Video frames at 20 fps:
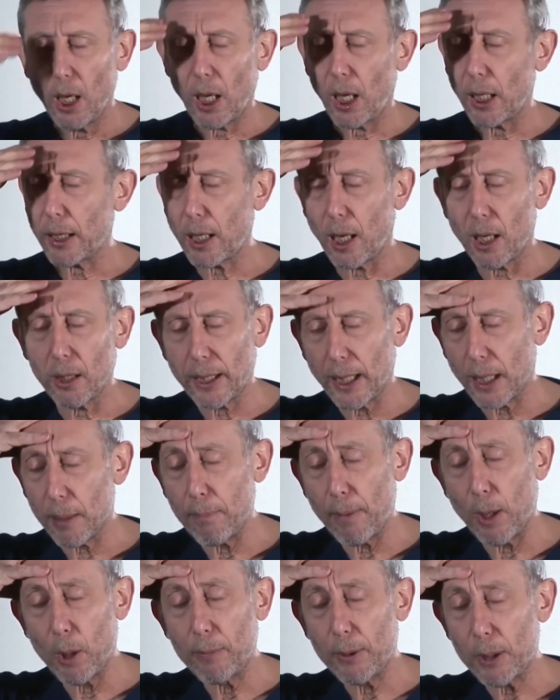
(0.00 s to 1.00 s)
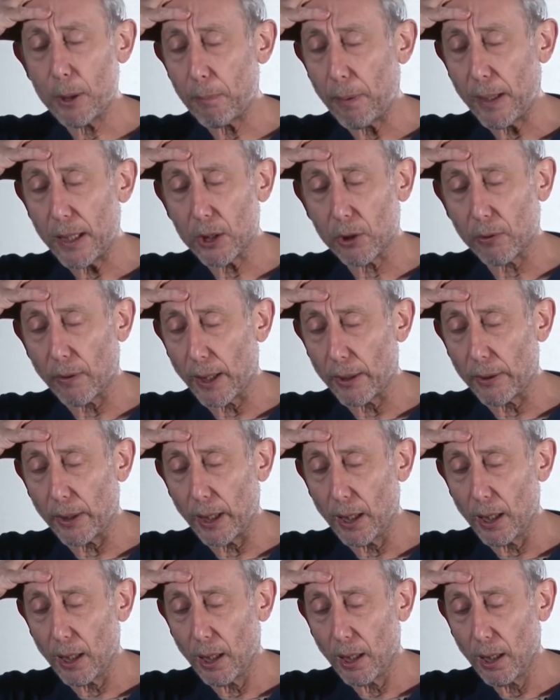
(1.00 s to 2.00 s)
I can't get a moment's peace round
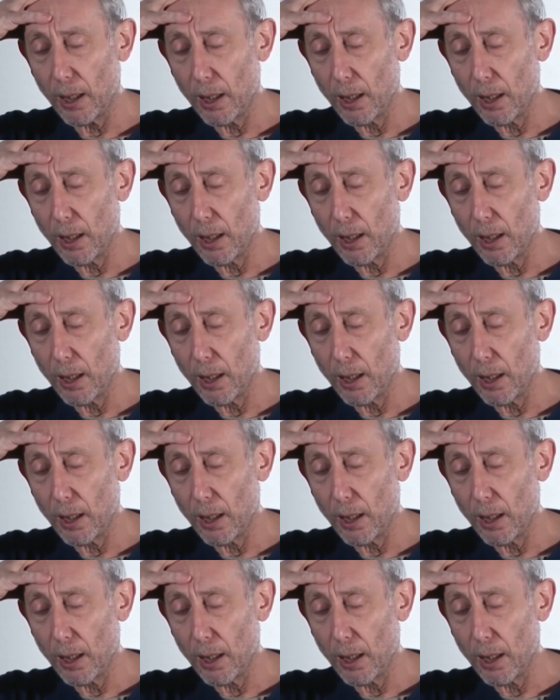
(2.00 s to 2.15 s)
here.